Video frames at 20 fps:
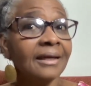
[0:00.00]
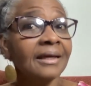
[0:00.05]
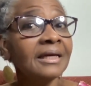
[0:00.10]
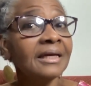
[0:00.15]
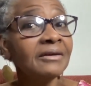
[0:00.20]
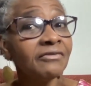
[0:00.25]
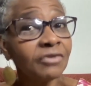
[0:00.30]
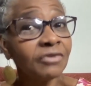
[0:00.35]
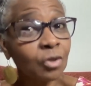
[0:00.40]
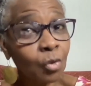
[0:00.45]

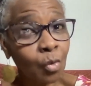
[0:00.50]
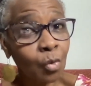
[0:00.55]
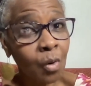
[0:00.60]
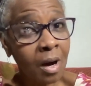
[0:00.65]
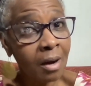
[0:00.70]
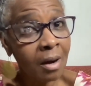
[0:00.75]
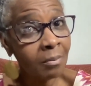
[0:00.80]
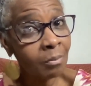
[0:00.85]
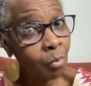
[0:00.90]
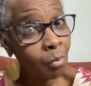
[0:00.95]
if you
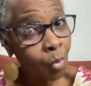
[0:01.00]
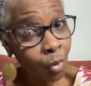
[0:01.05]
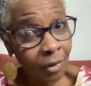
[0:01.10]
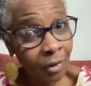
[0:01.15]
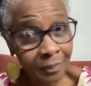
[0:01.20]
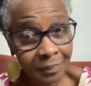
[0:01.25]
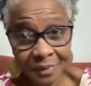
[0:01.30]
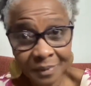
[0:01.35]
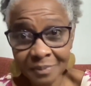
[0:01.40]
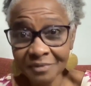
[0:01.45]
want
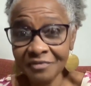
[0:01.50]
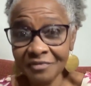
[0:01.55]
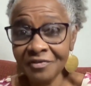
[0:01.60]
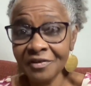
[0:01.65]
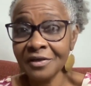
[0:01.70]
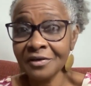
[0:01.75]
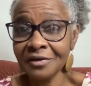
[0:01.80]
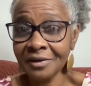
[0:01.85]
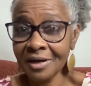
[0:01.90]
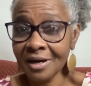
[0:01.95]
more people for
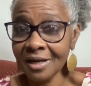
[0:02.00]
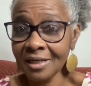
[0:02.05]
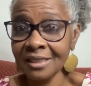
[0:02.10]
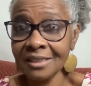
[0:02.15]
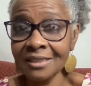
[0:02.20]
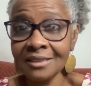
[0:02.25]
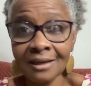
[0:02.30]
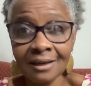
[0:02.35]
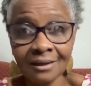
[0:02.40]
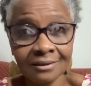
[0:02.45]
your God to
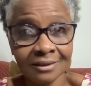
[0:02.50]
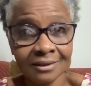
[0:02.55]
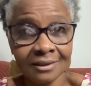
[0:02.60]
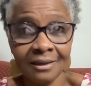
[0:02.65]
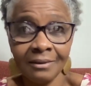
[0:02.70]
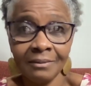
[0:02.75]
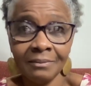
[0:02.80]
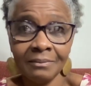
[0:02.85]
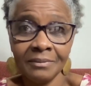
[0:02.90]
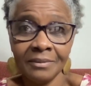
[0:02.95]
talk to
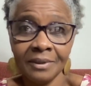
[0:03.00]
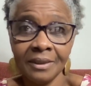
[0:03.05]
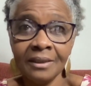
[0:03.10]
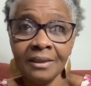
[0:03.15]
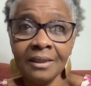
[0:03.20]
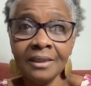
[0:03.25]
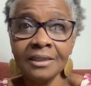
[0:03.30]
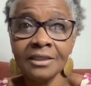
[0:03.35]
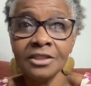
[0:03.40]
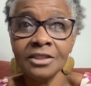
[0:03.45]
them
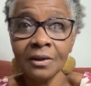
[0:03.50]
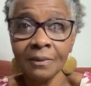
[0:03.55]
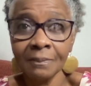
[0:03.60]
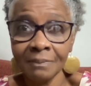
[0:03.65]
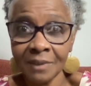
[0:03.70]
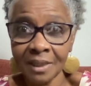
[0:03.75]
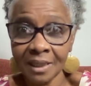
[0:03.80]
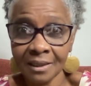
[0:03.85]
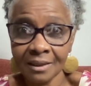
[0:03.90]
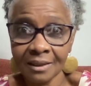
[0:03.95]
in the
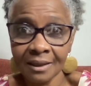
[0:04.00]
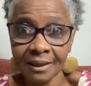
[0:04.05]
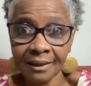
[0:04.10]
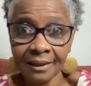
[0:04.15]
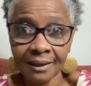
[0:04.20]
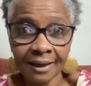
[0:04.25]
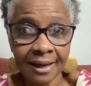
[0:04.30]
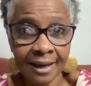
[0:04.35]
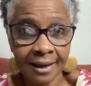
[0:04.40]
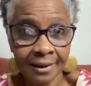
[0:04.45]

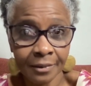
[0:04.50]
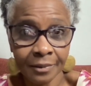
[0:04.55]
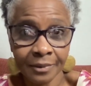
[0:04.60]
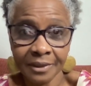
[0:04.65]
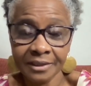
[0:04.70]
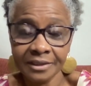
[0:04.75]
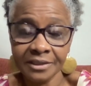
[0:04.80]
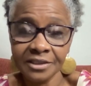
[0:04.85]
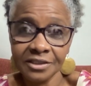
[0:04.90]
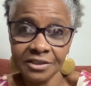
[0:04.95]
Jamaican
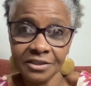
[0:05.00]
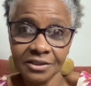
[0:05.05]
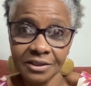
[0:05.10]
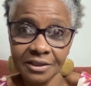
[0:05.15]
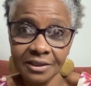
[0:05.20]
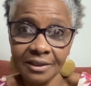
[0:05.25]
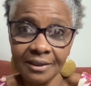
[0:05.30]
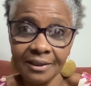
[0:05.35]
language,